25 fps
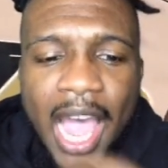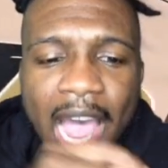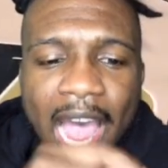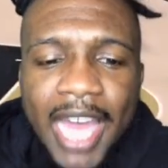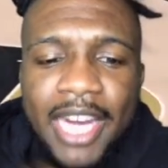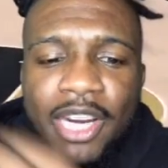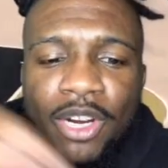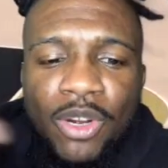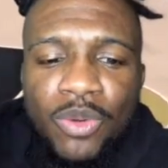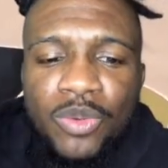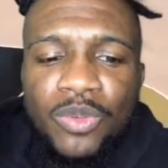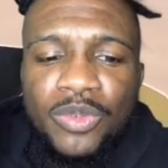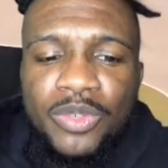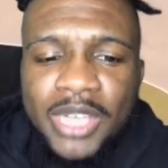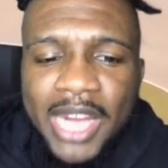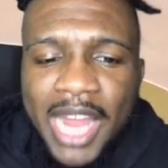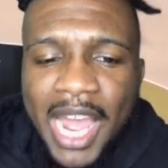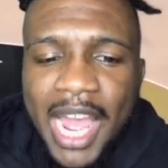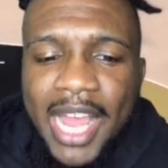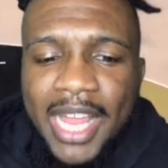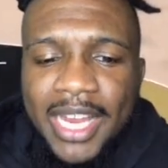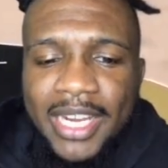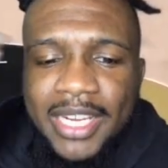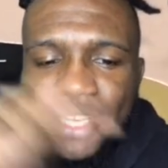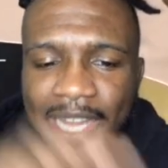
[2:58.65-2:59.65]
don't
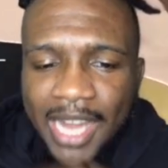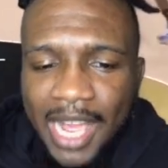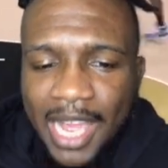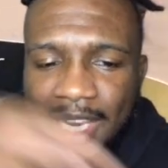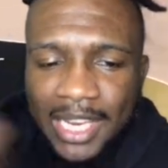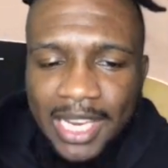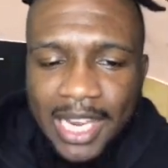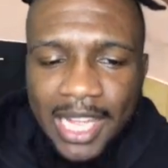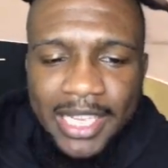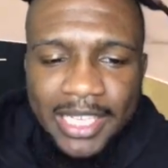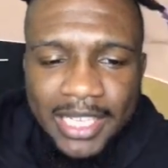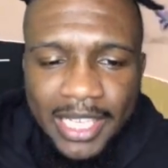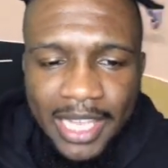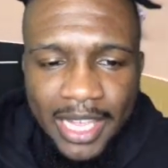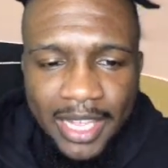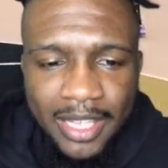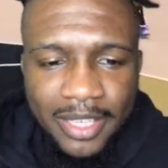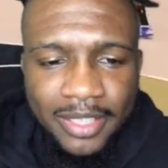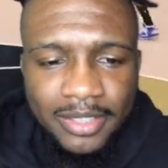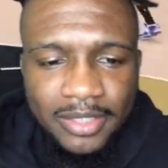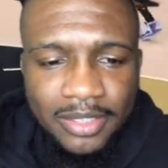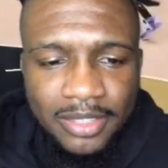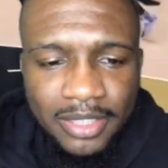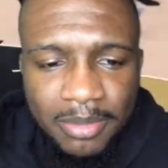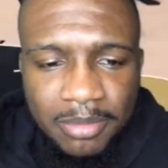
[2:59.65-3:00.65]
not like Cat.
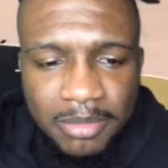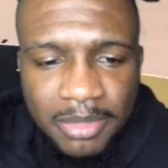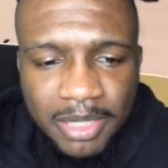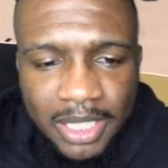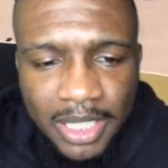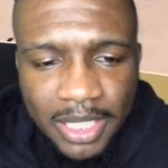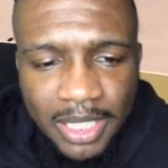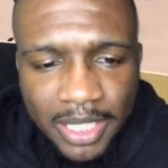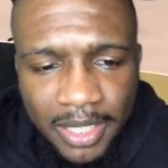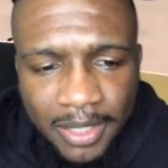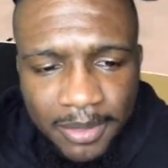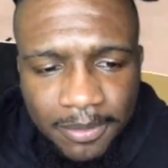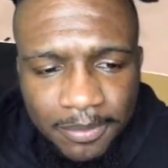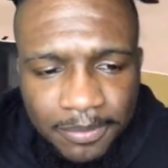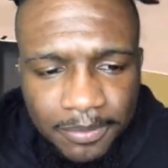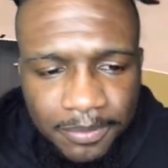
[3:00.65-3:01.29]
I'm going to say that.